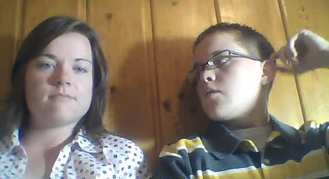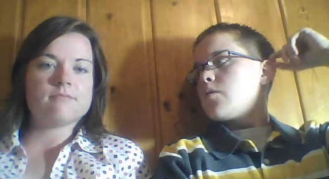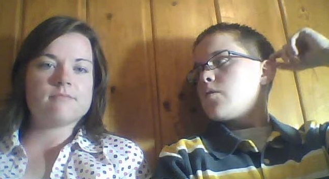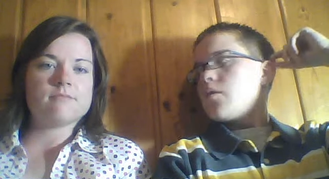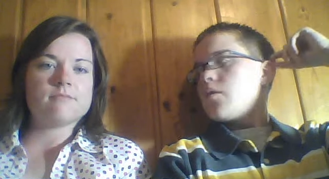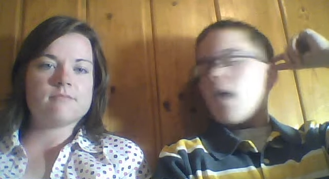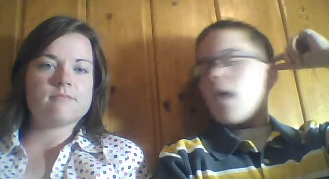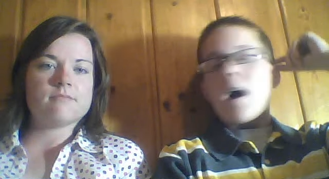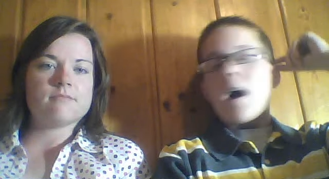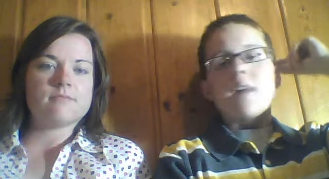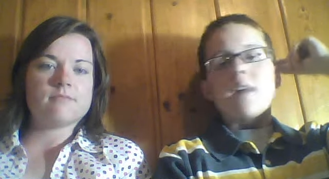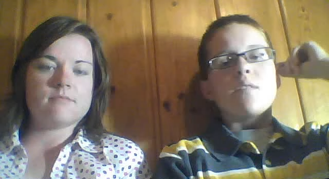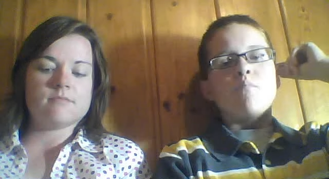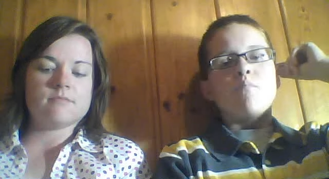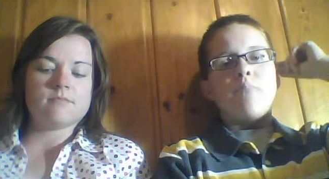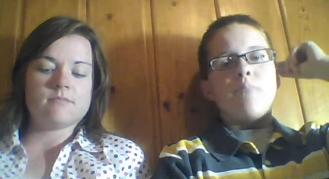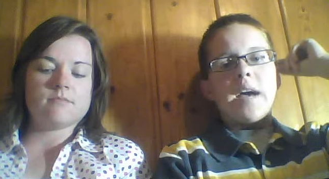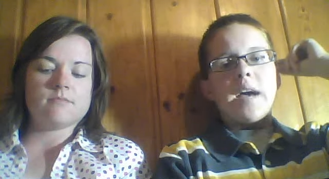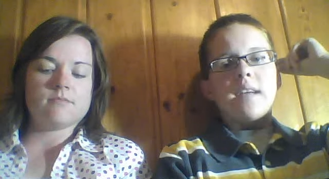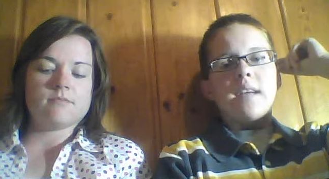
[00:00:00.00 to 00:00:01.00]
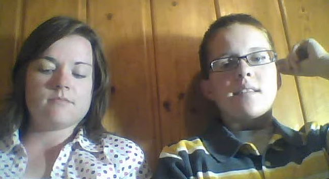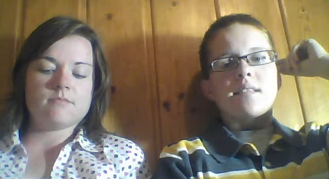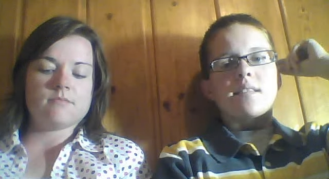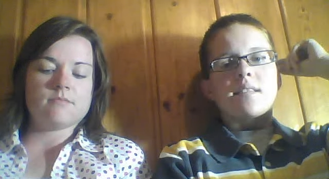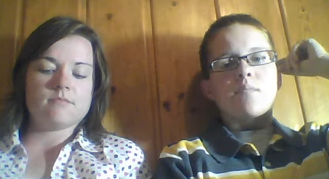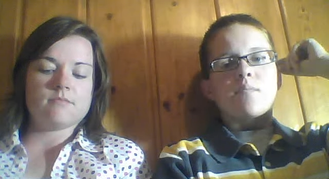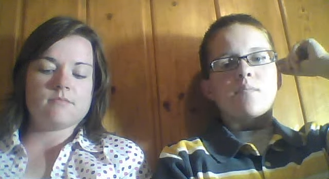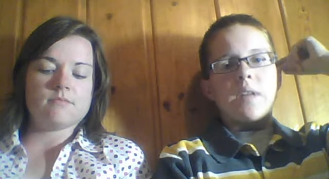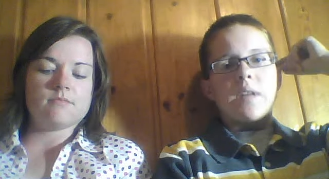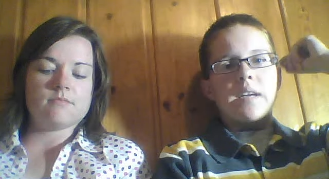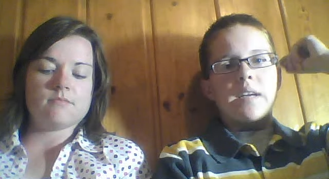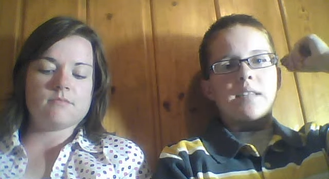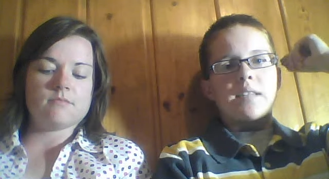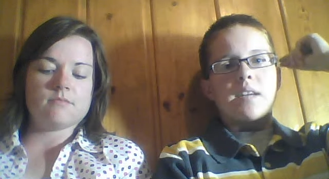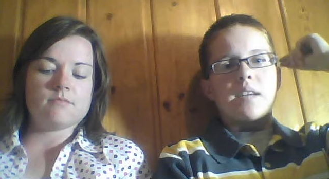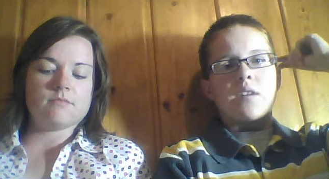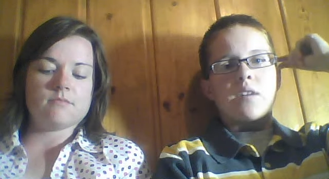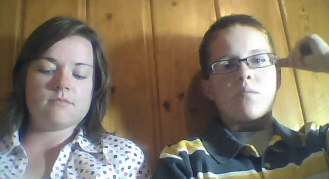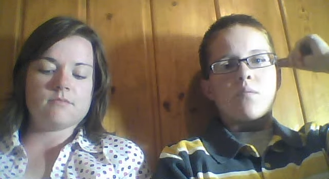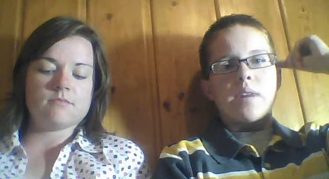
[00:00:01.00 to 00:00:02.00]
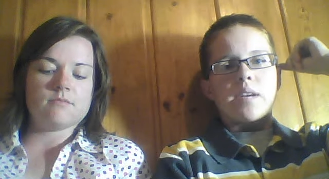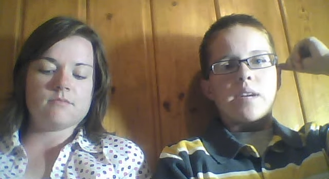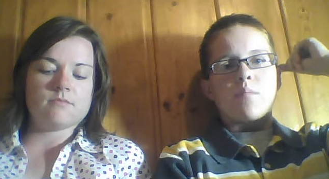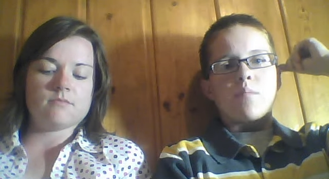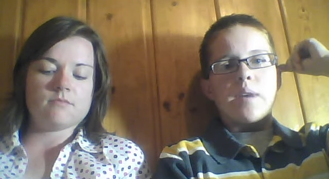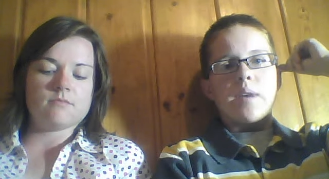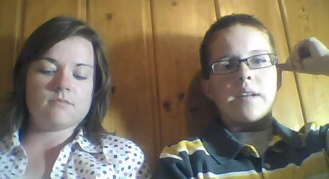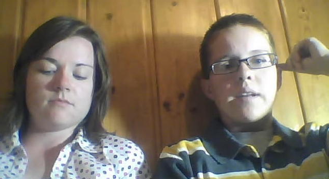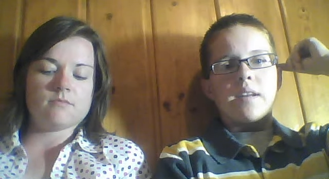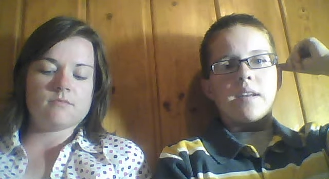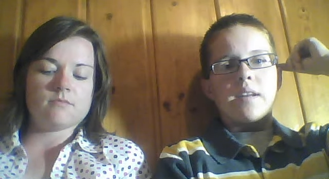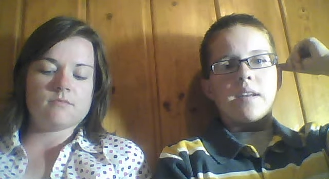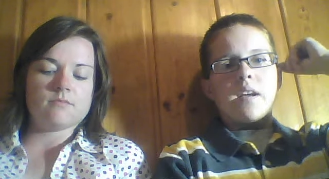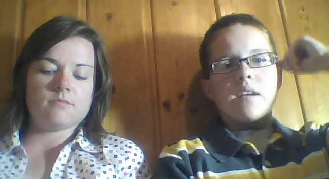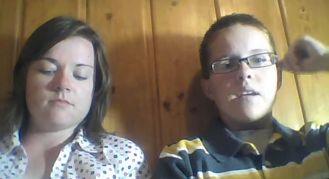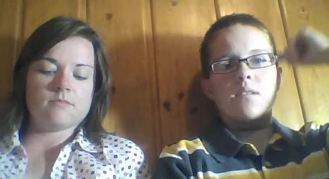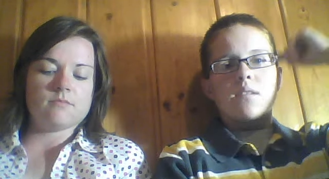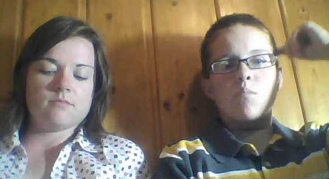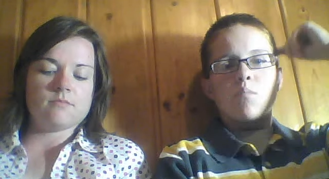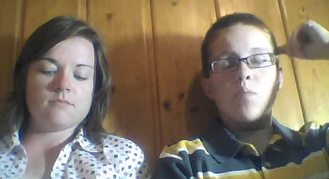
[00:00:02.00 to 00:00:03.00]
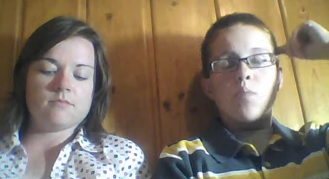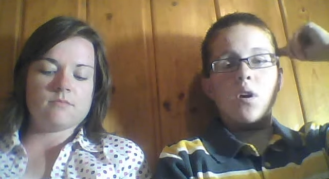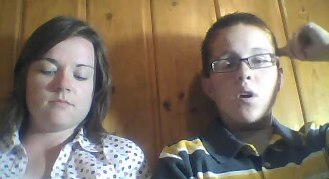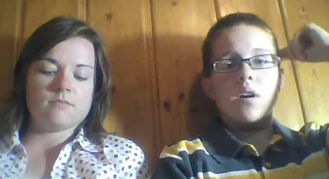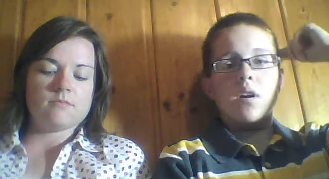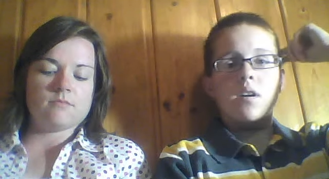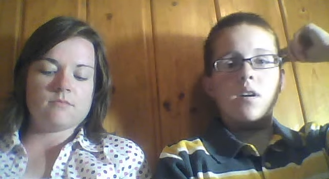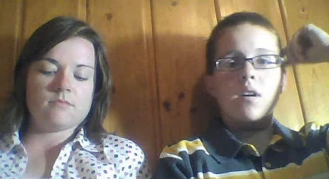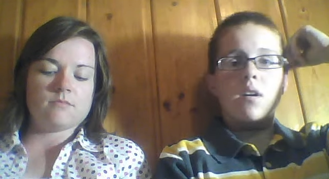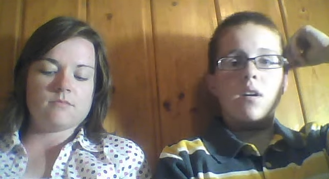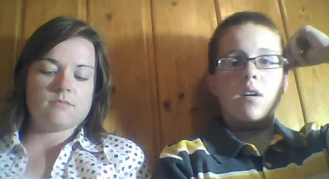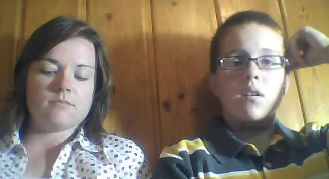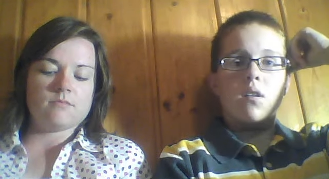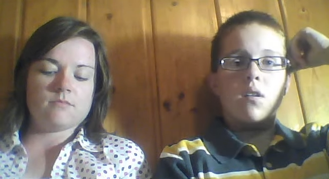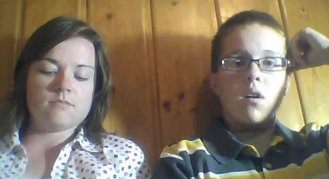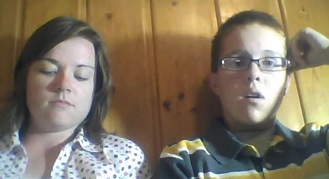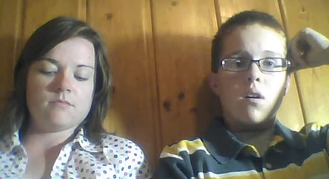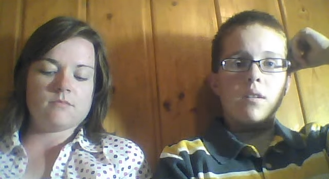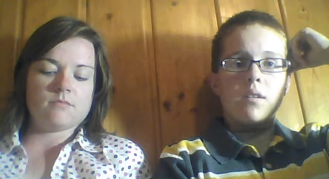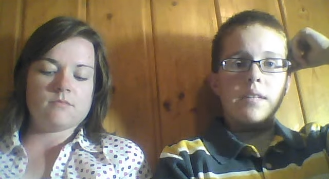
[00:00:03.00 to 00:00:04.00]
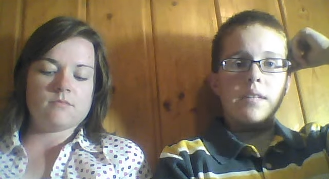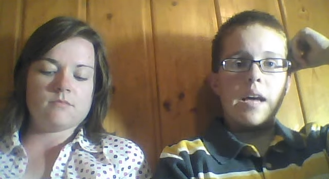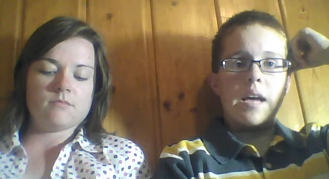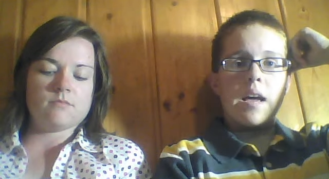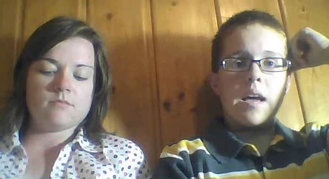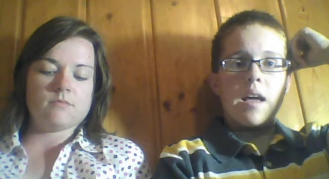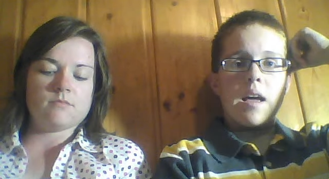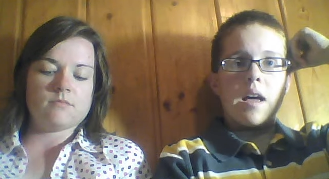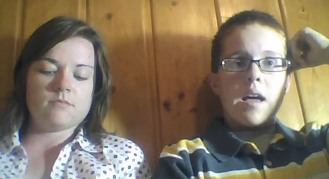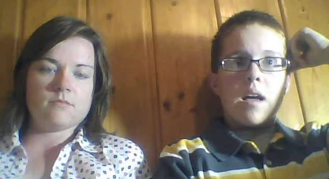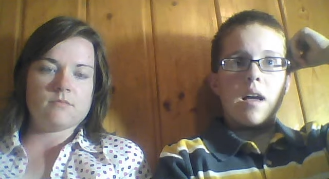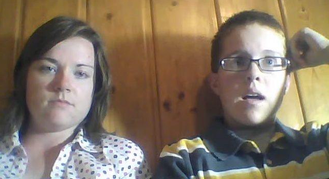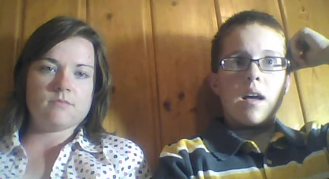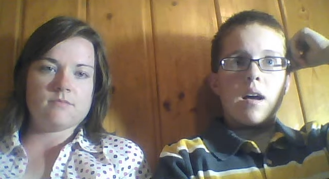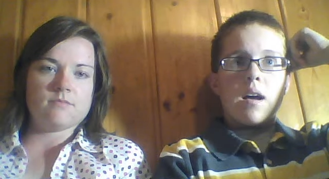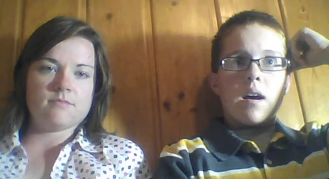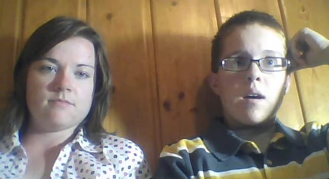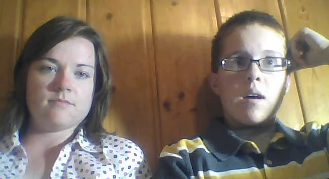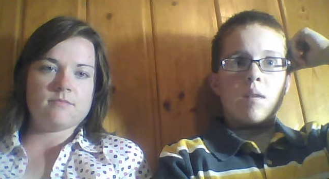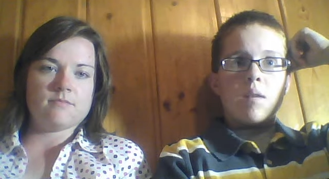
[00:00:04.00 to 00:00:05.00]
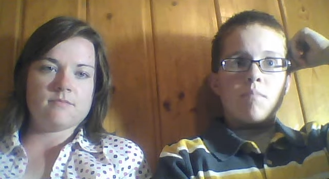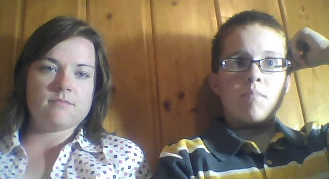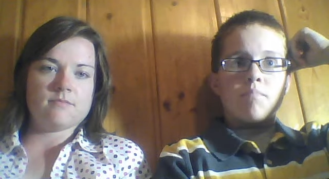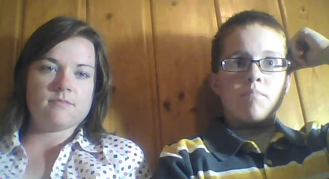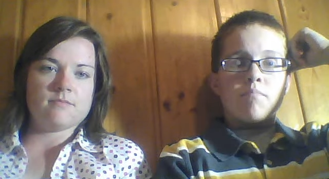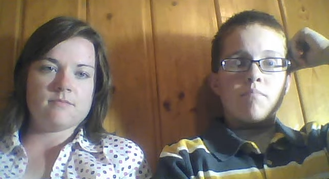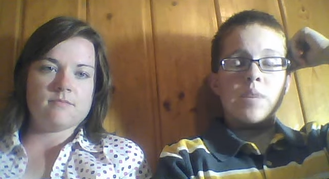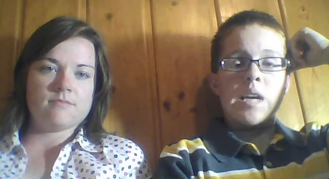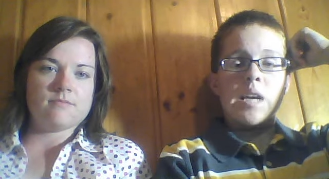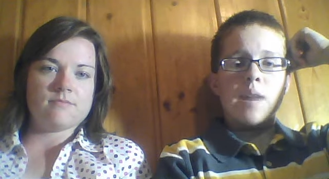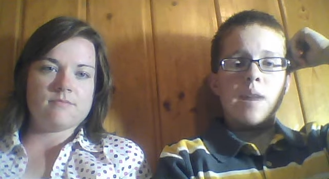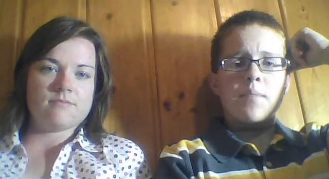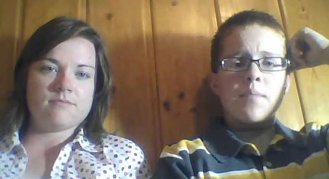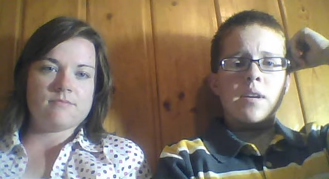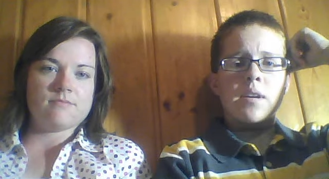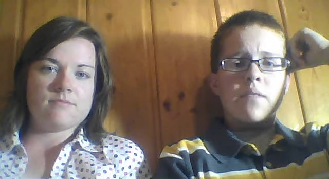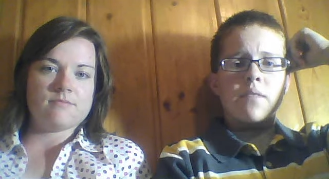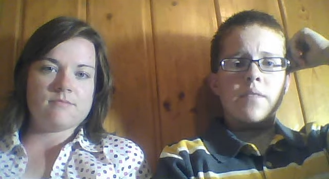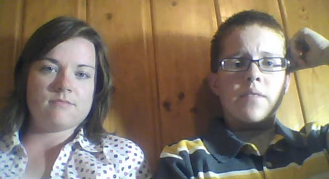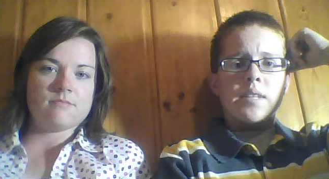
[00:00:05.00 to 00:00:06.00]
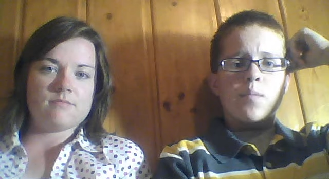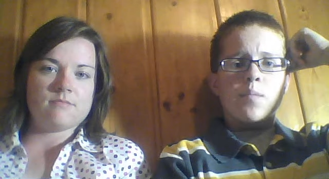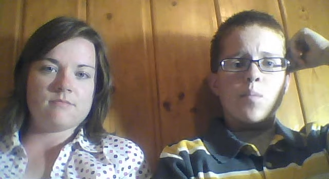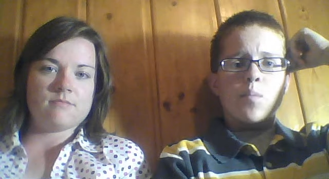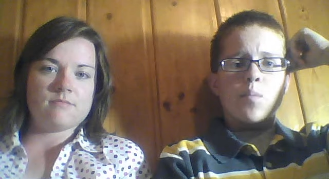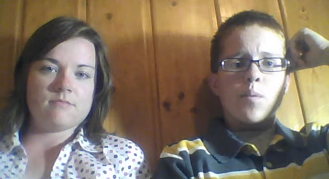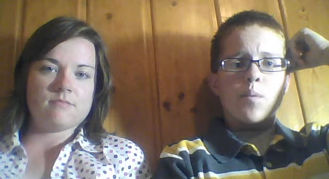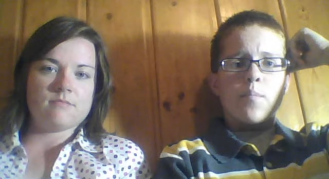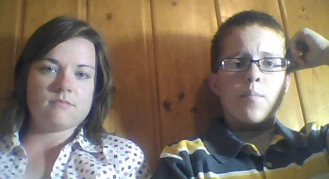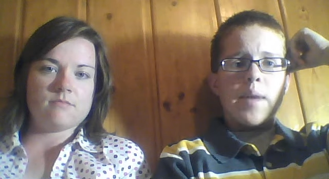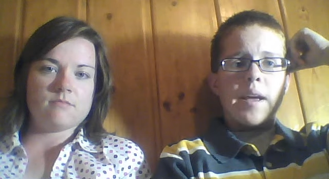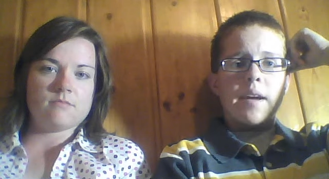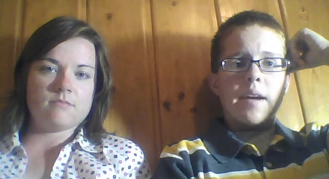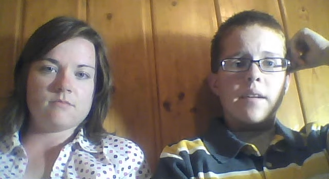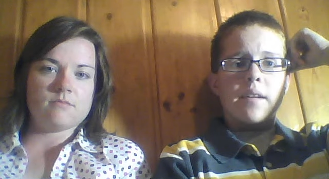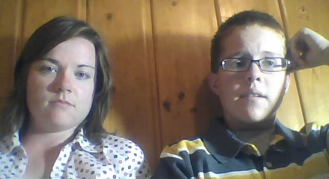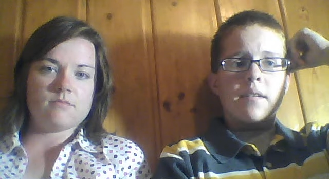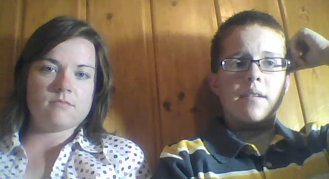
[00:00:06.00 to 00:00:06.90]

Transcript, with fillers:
Speaker 1: I the best place I could recommend is a book called um, Becoming a Visible Man.